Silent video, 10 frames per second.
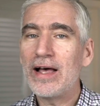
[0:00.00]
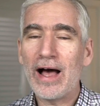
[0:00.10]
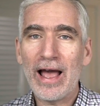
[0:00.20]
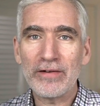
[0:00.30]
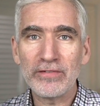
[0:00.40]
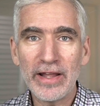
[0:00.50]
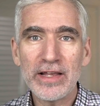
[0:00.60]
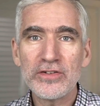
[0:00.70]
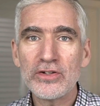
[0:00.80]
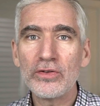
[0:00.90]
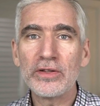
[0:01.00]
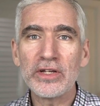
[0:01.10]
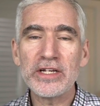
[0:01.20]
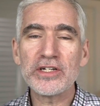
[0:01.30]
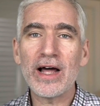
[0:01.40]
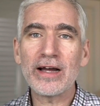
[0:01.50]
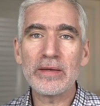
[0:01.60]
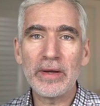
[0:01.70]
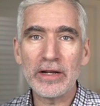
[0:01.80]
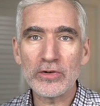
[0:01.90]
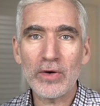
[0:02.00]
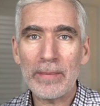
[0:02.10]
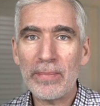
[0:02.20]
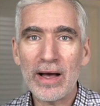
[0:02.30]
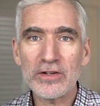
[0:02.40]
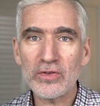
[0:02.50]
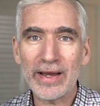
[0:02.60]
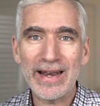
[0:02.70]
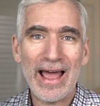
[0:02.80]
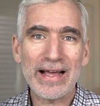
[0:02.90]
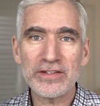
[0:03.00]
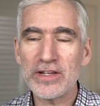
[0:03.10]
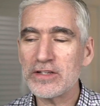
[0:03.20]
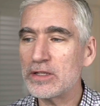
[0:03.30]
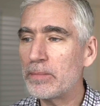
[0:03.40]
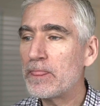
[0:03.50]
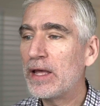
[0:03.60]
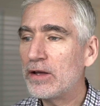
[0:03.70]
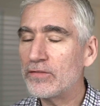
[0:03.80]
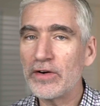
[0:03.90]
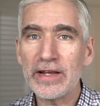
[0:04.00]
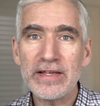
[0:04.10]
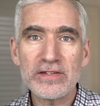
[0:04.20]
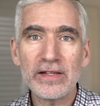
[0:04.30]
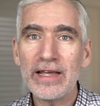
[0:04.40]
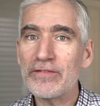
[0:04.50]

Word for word: I have links to, the, to each document in Dropbox so I can access them very easily.